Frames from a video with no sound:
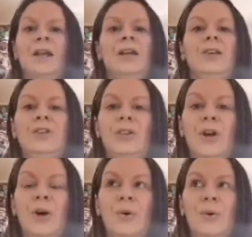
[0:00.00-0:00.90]

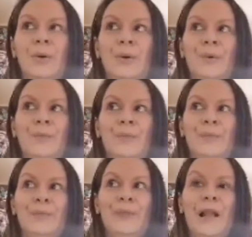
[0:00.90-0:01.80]
So
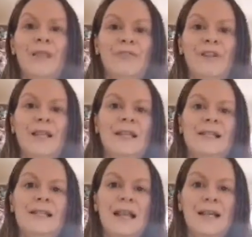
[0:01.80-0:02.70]
releasing
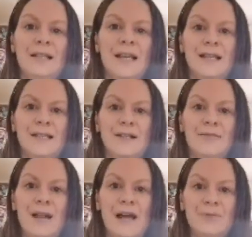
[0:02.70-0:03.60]
the anxiety
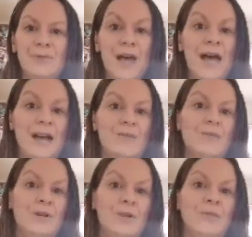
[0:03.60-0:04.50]
around that
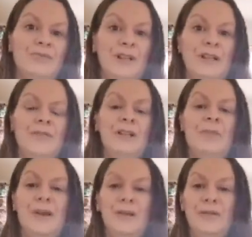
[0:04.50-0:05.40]
will really, really benefit